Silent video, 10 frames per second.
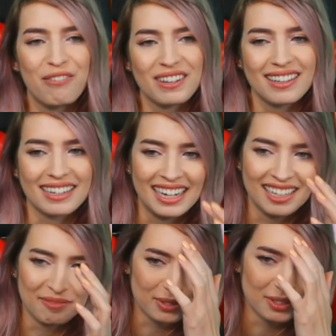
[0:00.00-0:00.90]
they'll kind of
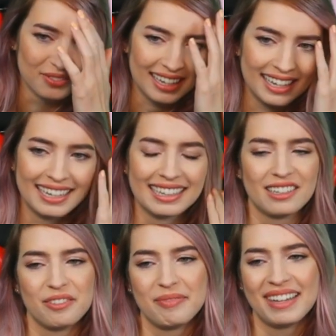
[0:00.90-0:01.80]
improve the AI a
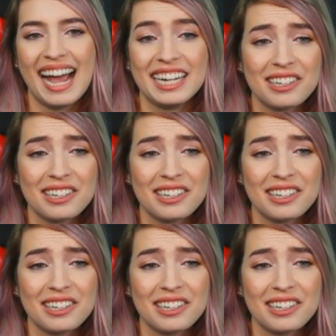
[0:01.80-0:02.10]
little bit. I know